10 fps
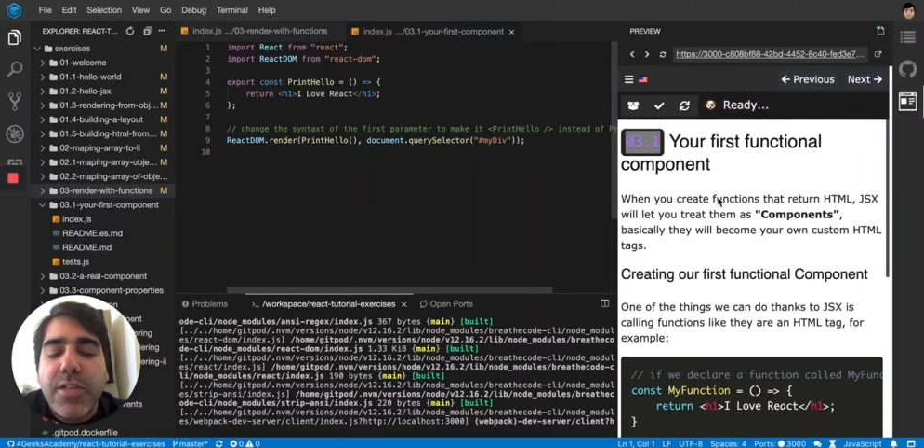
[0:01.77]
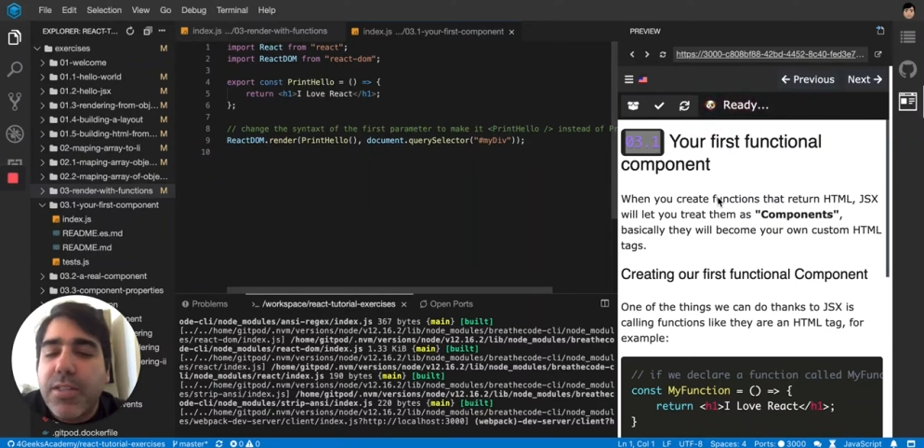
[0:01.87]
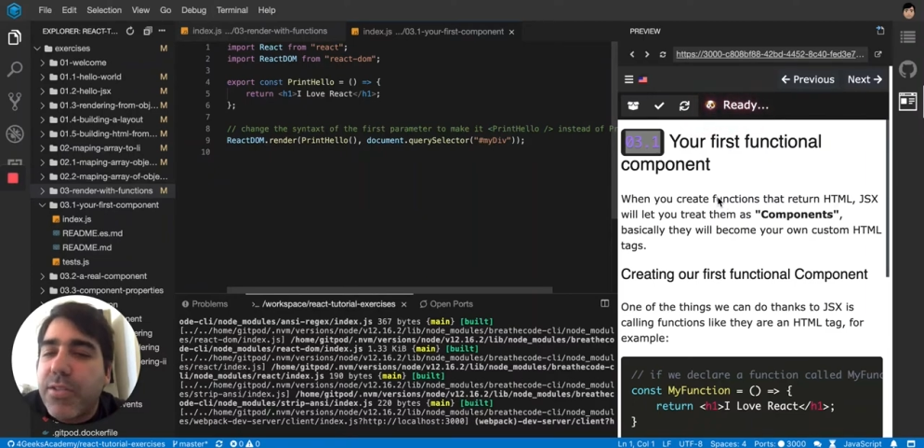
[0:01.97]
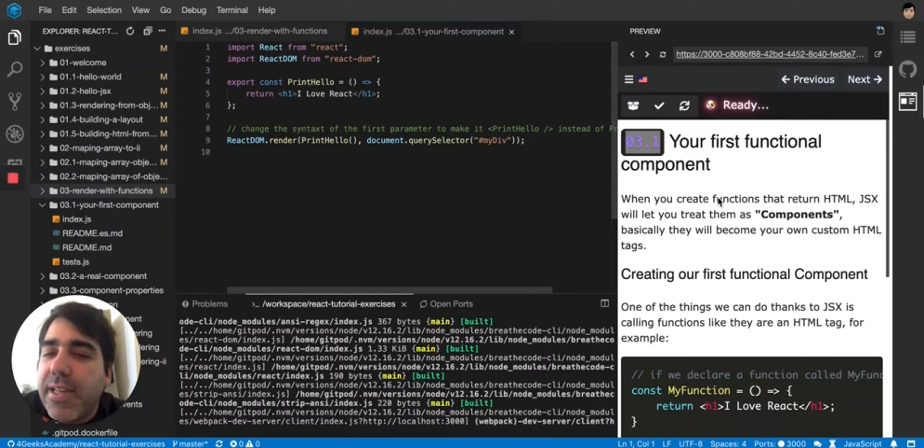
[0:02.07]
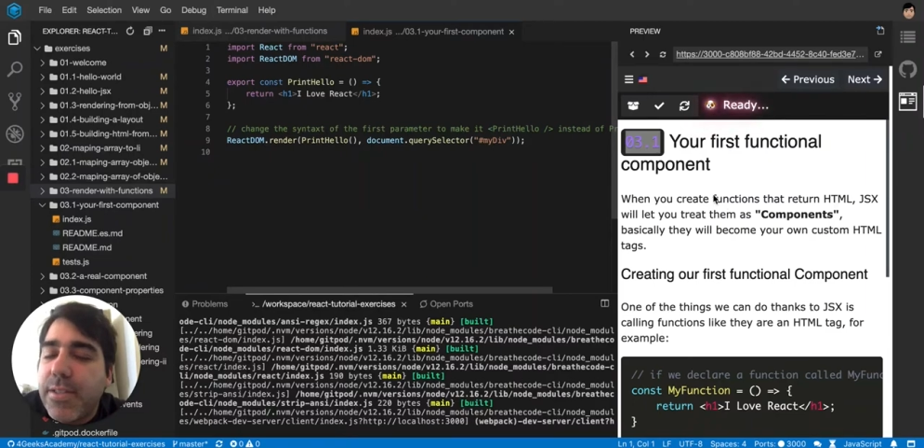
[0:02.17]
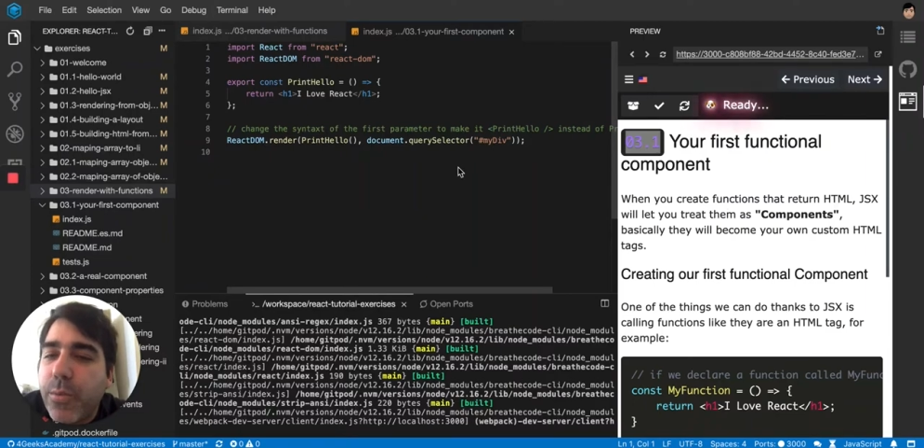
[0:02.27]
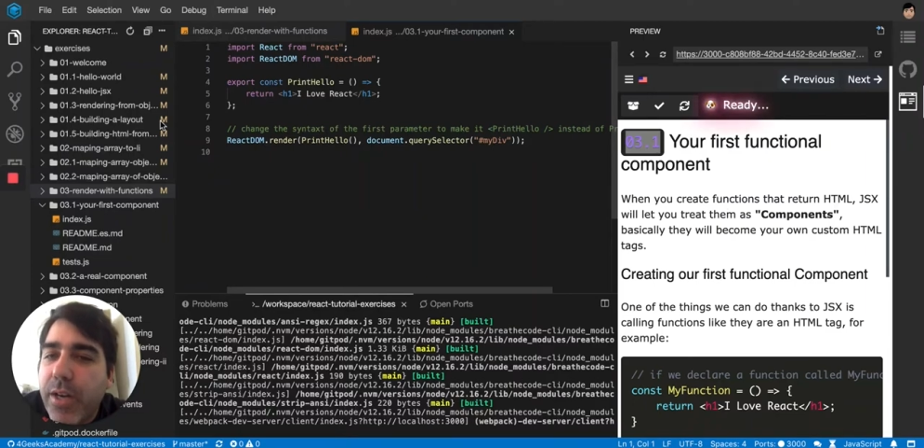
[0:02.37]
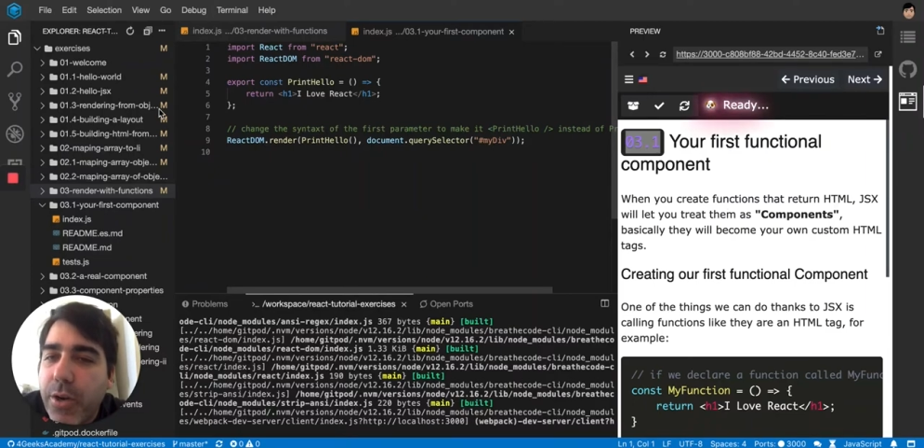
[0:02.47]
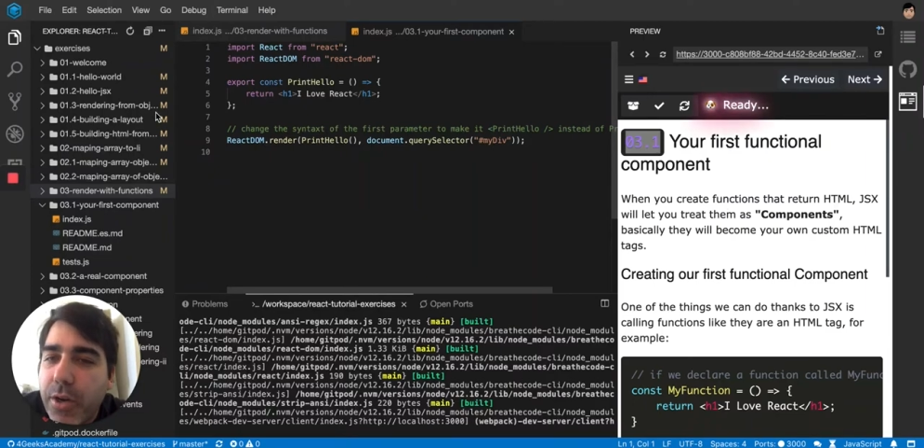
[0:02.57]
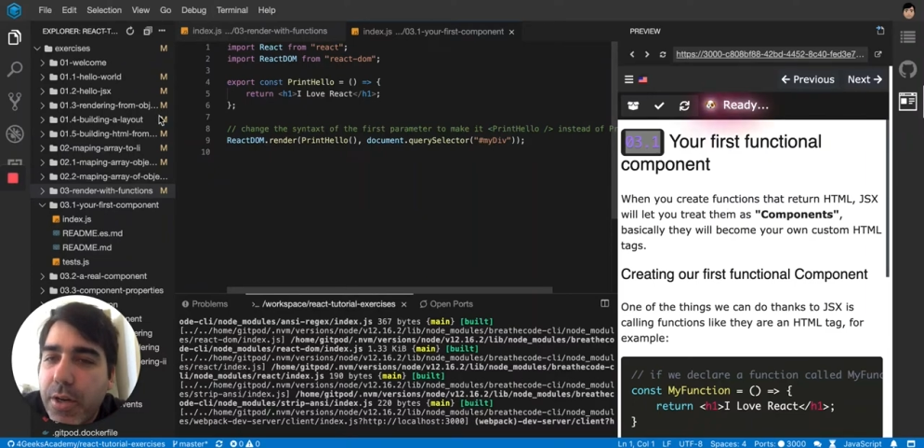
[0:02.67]
exercise we
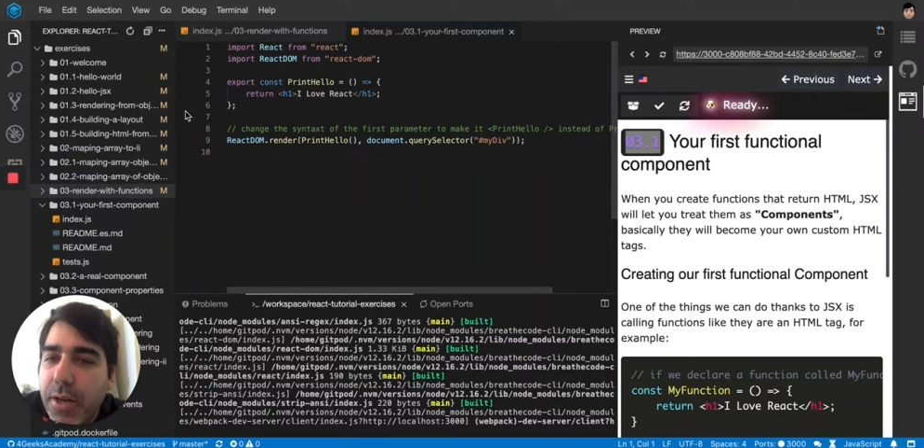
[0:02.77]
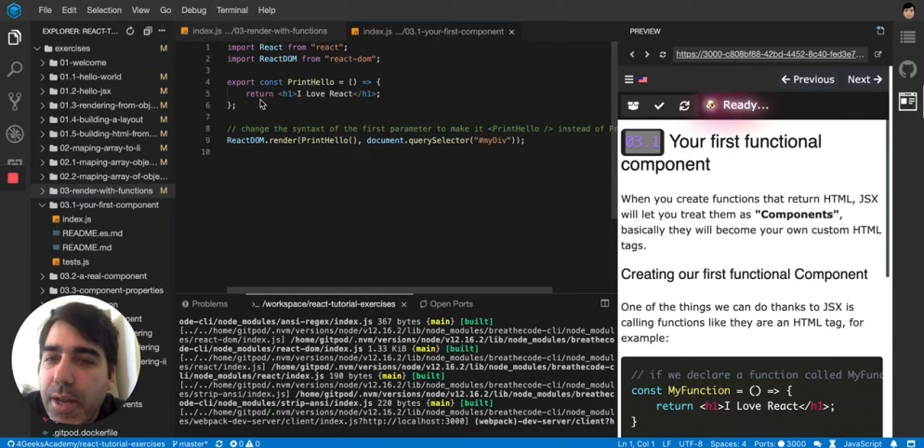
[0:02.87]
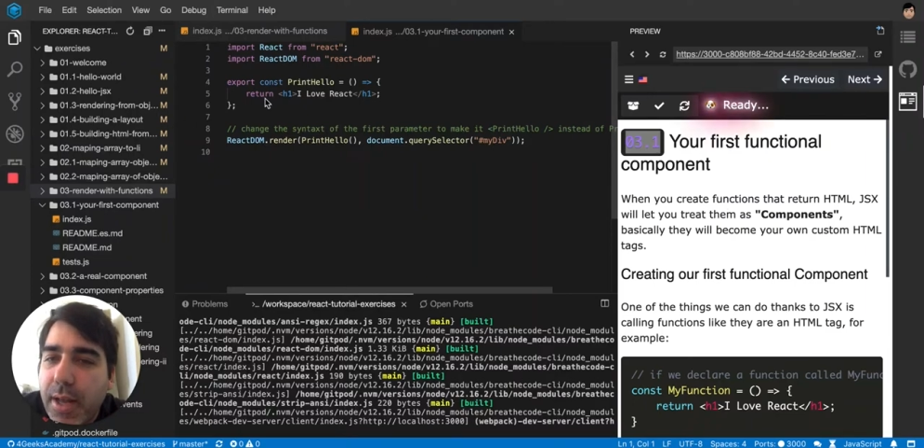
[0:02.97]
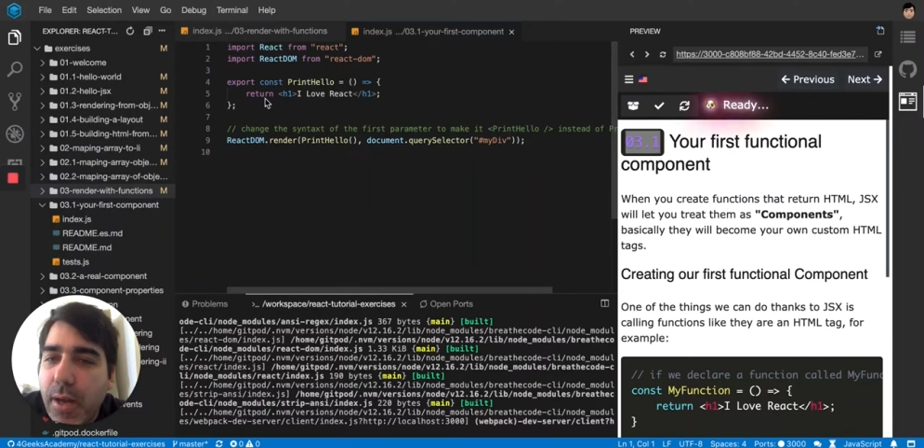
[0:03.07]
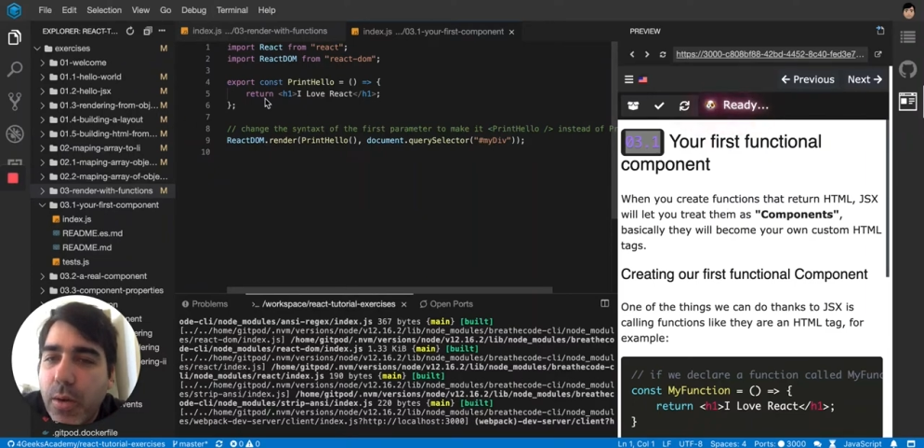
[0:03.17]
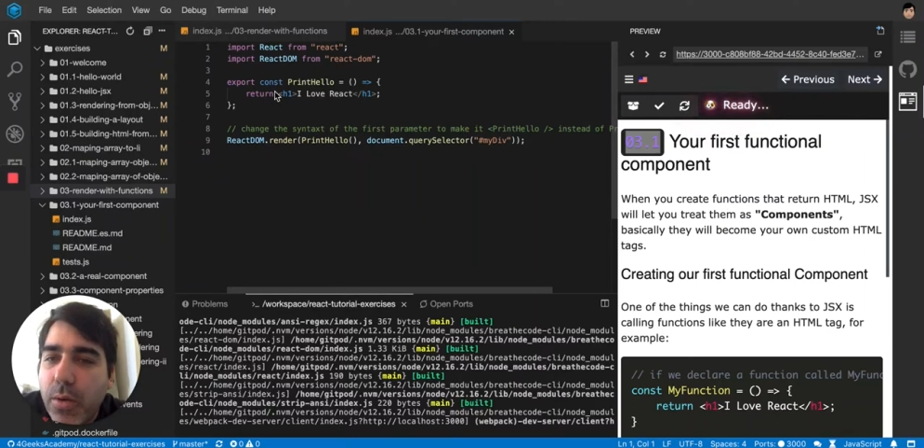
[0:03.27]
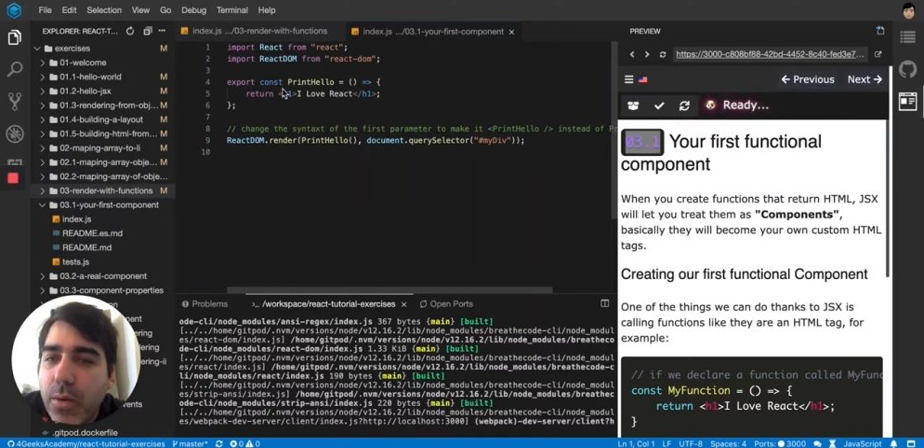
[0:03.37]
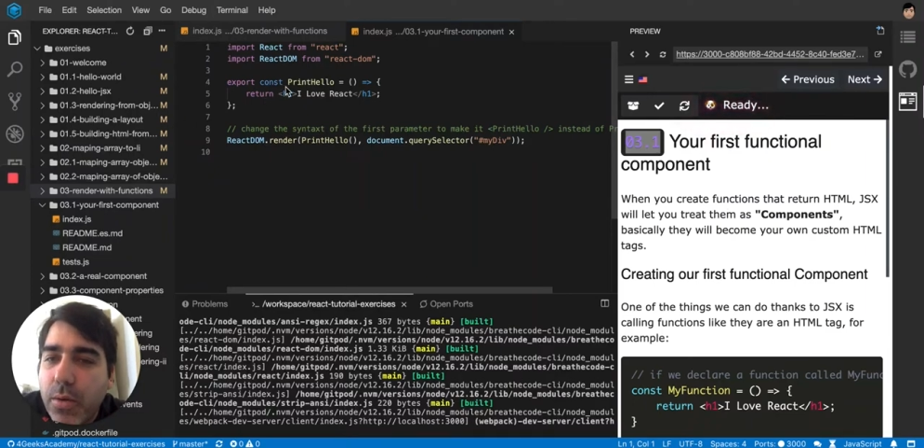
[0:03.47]
learned how